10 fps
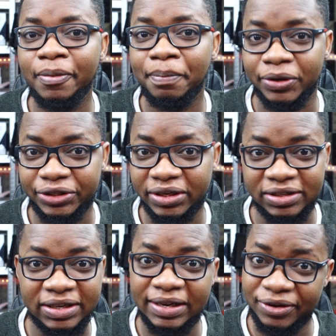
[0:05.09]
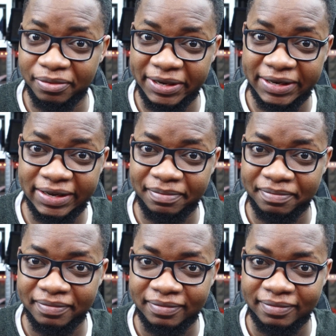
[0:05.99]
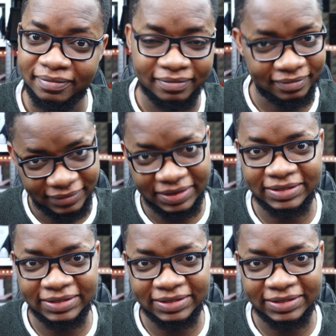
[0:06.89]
purchase a domain name. Let's